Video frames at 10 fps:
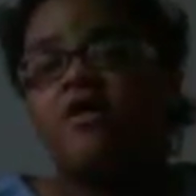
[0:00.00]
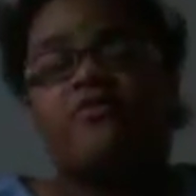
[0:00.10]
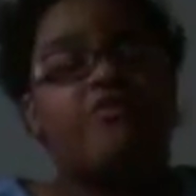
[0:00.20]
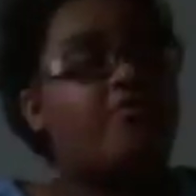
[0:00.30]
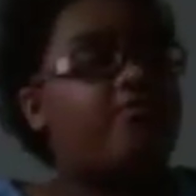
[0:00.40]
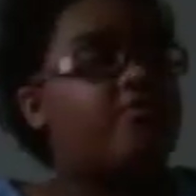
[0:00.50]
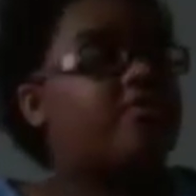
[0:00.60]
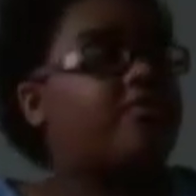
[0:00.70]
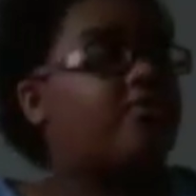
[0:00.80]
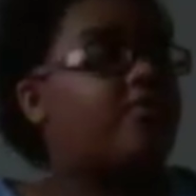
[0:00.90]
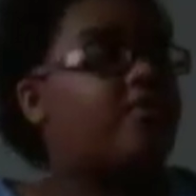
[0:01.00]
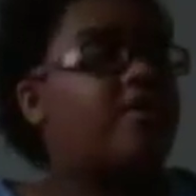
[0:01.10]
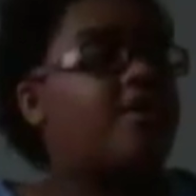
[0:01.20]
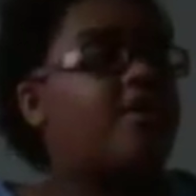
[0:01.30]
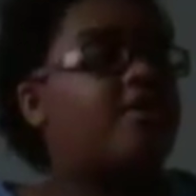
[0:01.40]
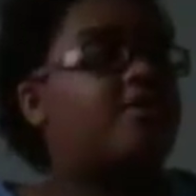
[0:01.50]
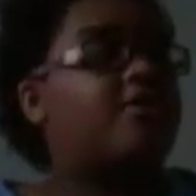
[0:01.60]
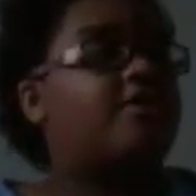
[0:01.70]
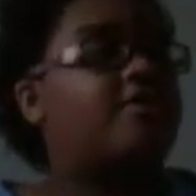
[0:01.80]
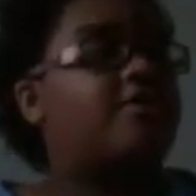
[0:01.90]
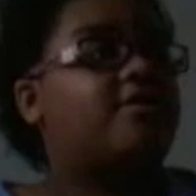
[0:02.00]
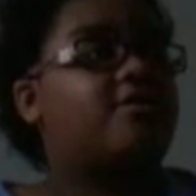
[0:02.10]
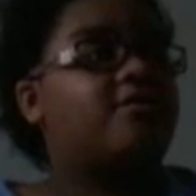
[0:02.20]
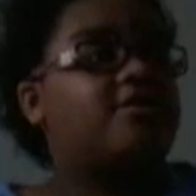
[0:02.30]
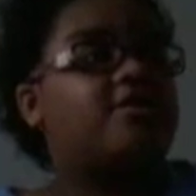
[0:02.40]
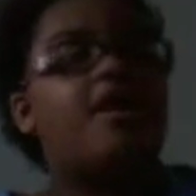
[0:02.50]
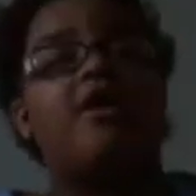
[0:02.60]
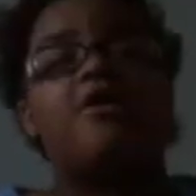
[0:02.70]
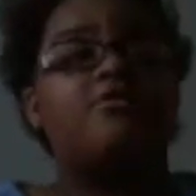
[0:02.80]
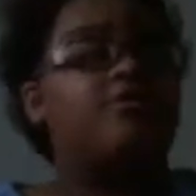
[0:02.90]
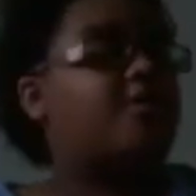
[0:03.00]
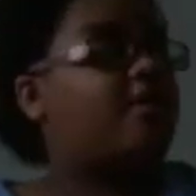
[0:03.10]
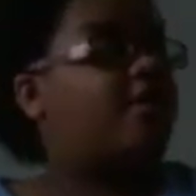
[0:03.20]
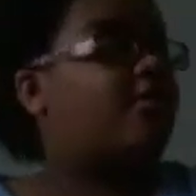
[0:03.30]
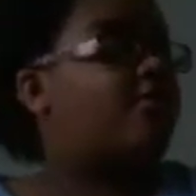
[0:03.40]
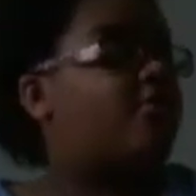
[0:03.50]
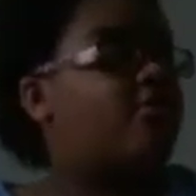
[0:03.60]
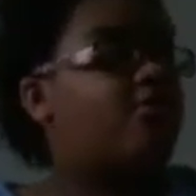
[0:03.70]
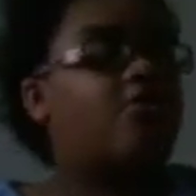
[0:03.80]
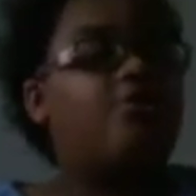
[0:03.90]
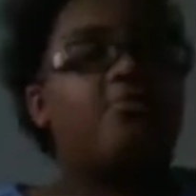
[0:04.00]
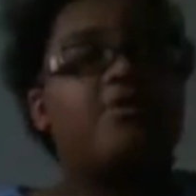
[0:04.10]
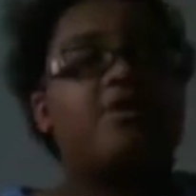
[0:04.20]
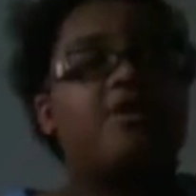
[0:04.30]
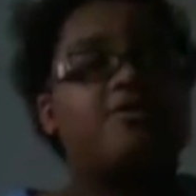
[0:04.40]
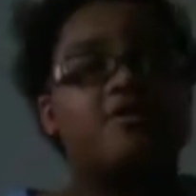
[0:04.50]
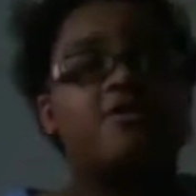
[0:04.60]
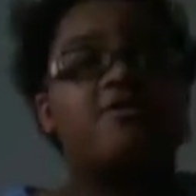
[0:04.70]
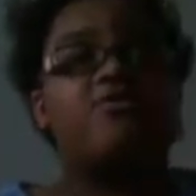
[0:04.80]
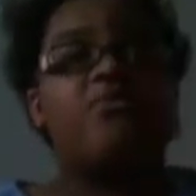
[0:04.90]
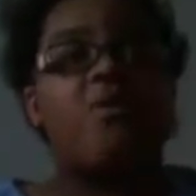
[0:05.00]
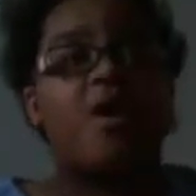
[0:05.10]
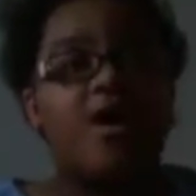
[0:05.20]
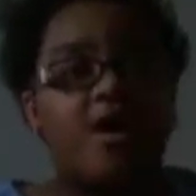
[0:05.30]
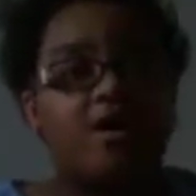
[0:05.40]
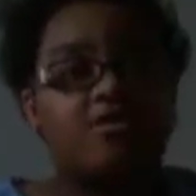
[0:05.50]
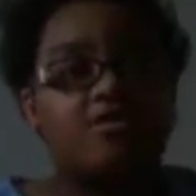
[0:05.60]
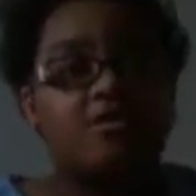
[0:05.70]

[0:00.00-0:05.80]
The reason why I yelled at her because she wants